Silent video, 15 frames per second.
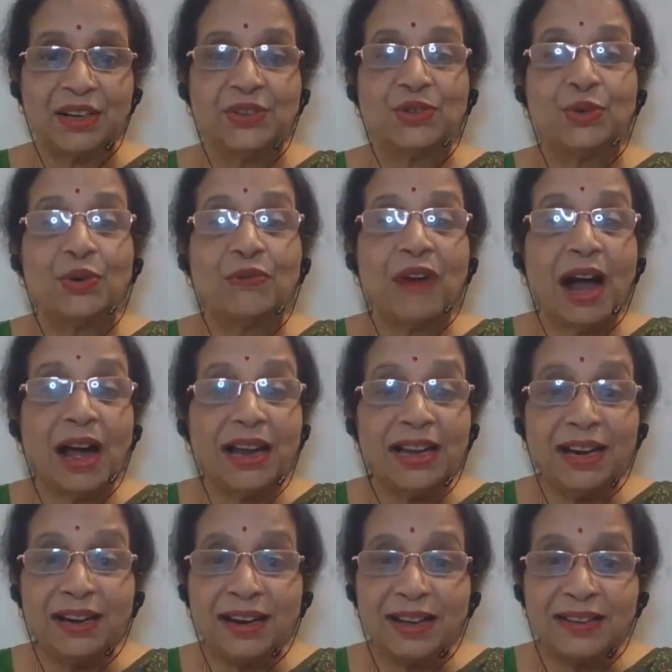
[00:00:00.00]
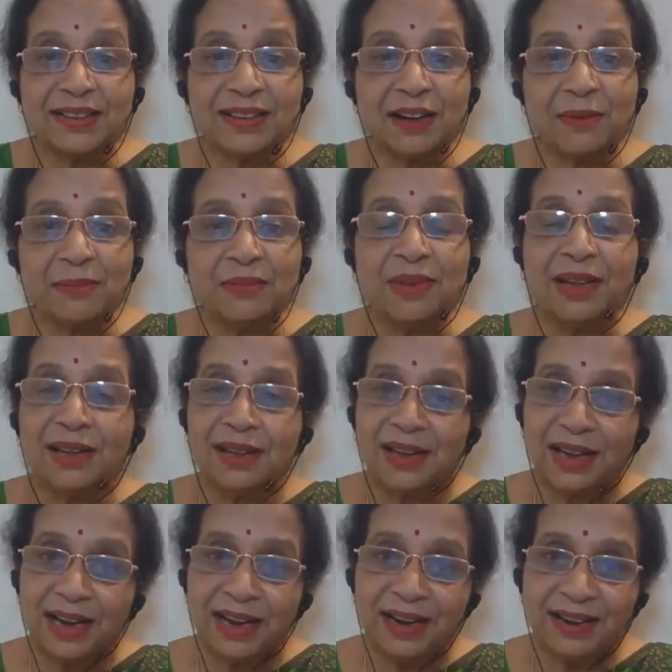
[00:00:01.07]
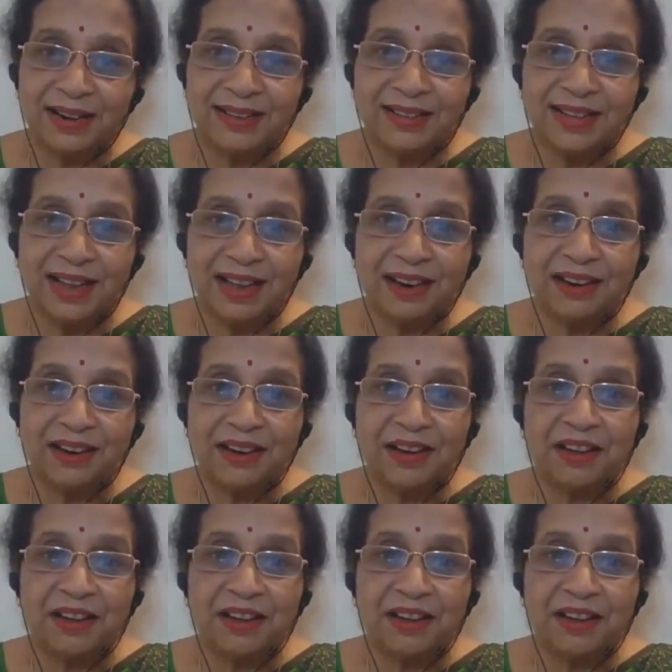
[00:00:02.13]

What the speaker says: So why it has come? It is there.